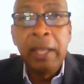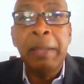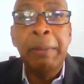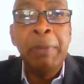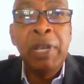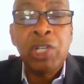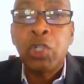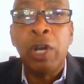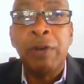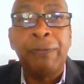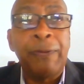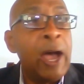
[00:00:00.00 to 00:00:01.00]
the Ministry
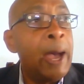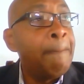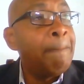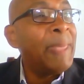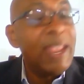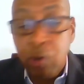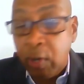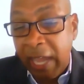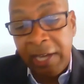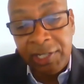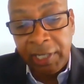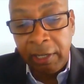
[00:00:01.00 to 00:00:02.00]
of
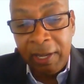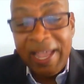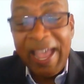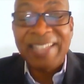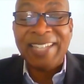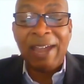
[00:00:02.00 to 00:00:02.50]
Education has